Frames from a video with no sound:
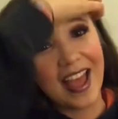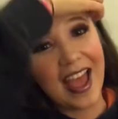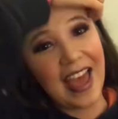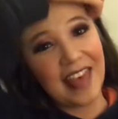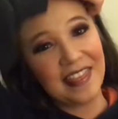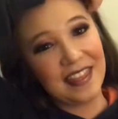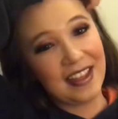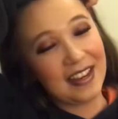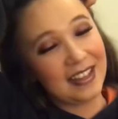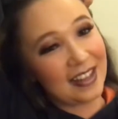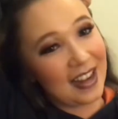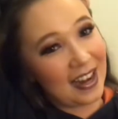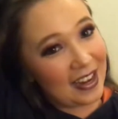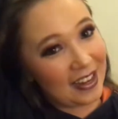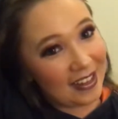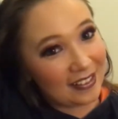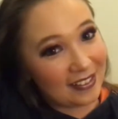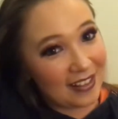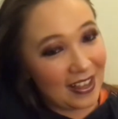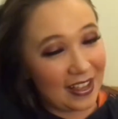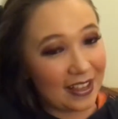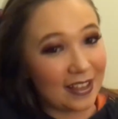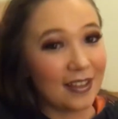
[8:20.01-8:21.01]
And then
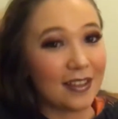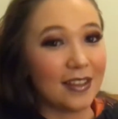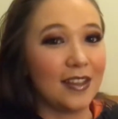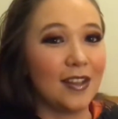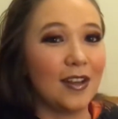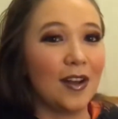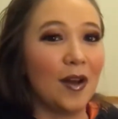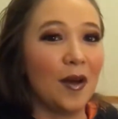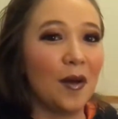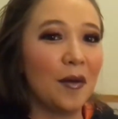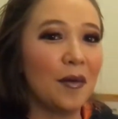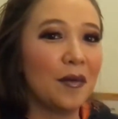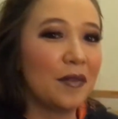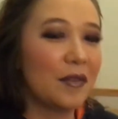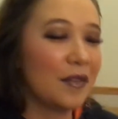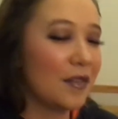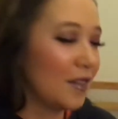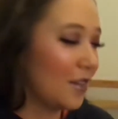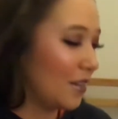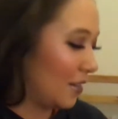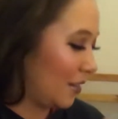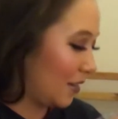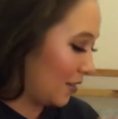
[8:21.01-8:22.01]
getting like, you know,
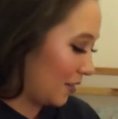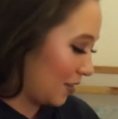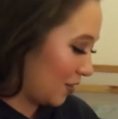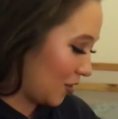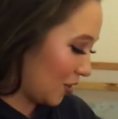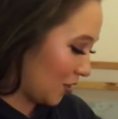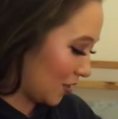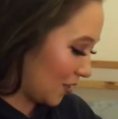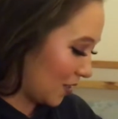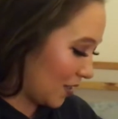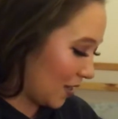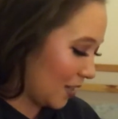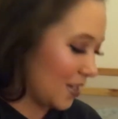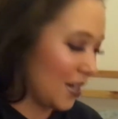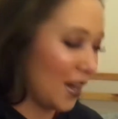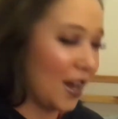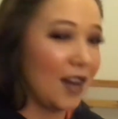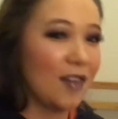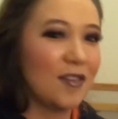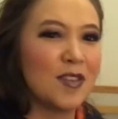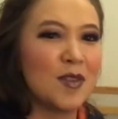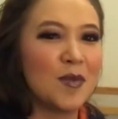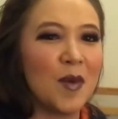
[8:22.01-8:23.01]
just a
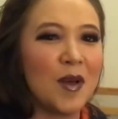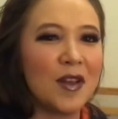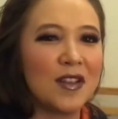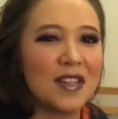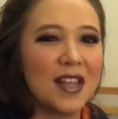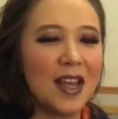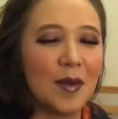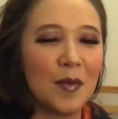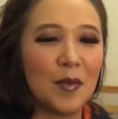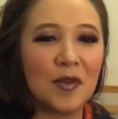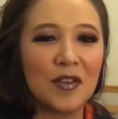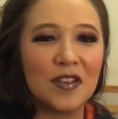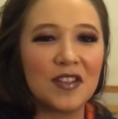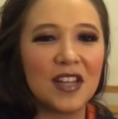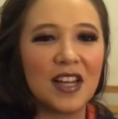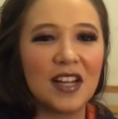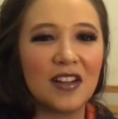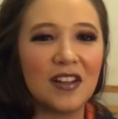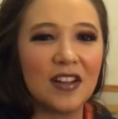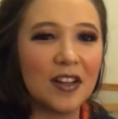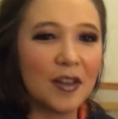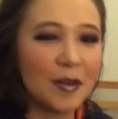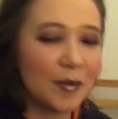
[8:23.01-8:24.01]
ton of small samples, I
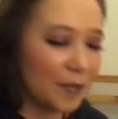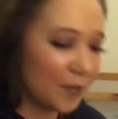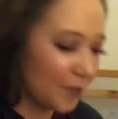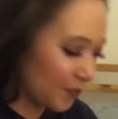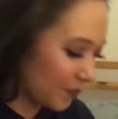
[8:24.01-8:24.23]
don't know.